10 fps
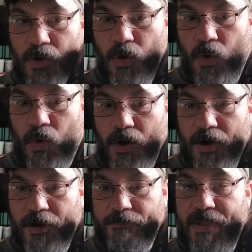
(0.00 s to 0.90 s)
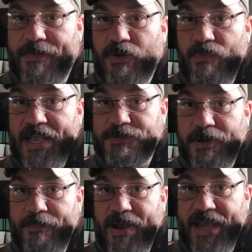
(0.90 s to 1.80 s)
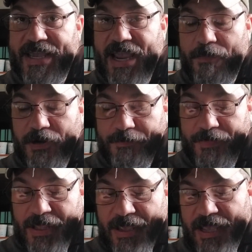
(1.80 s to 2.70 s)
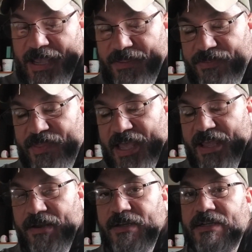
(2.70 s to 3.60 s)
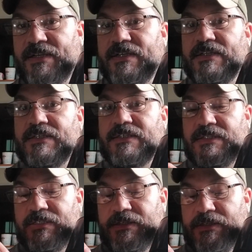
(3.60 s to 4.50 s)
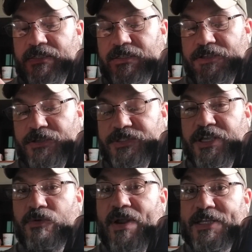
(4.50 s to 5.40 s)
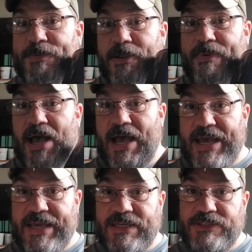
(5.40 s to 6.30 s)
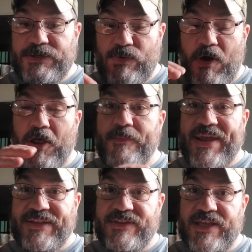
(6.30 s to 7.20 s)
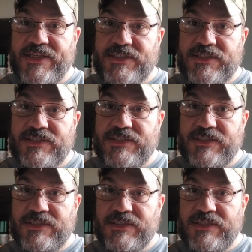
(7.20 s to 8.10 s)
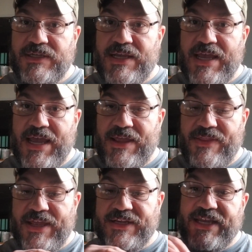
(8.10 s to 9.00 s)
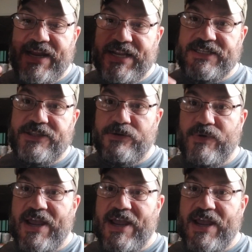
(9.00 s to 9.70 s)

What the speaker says: or maybe a Raspberry Pi camera, and then using a Raspberry Pi to automate this and then connect through